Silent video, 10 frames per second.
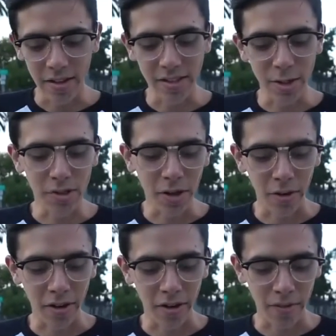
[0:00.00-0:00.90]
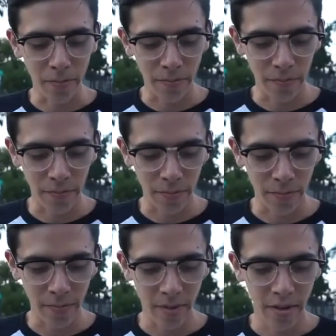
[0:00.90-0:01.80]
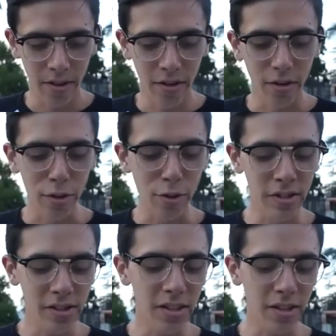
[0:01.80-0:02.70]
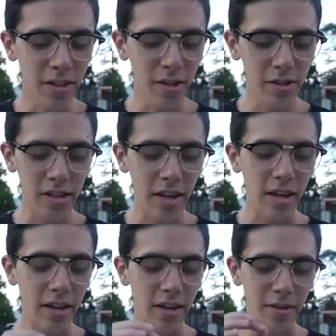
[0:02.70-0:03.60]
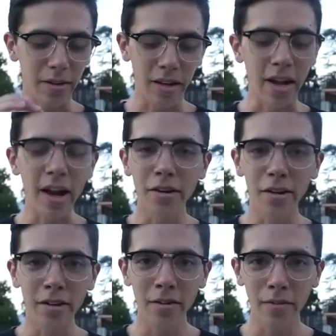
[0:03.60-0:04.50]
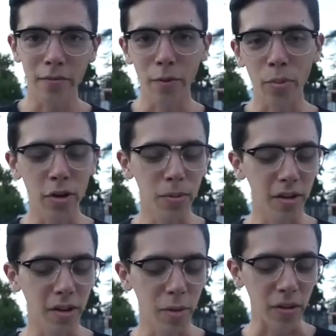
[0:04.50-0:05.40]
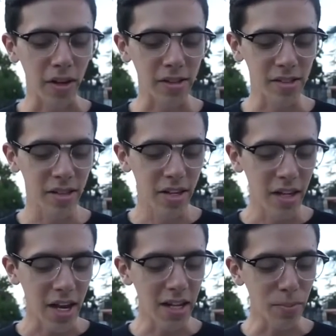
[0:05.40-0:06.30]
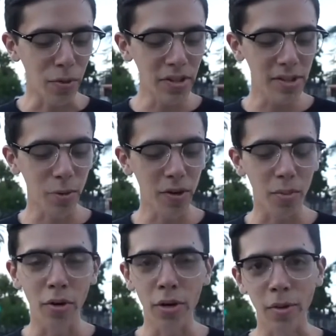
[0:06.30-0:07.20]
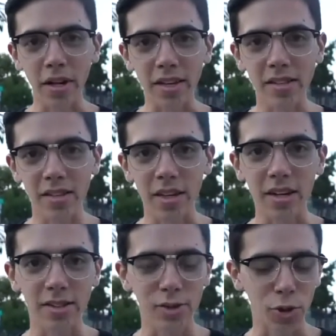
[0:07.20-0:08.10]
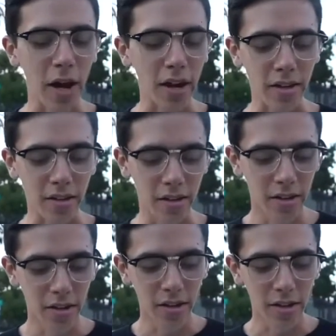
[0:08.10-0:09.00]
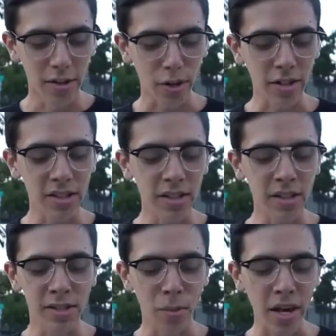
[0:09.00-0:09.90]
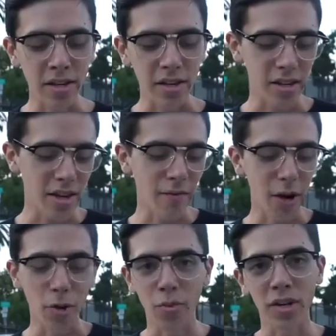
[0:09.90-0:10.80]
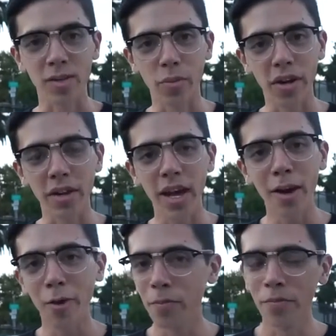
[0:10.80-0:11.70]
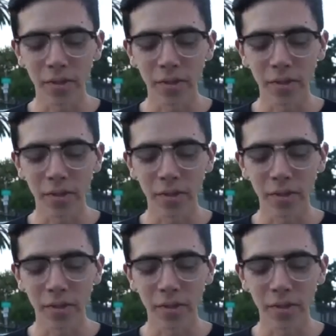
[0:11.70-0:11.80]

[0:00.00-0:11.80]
and see what's going on. You can see that there's an icon for Pokemon Go Plus, and it points to where the Pokemon is that it's tracking. So I can see this is a Mankey. If I were to press the button now,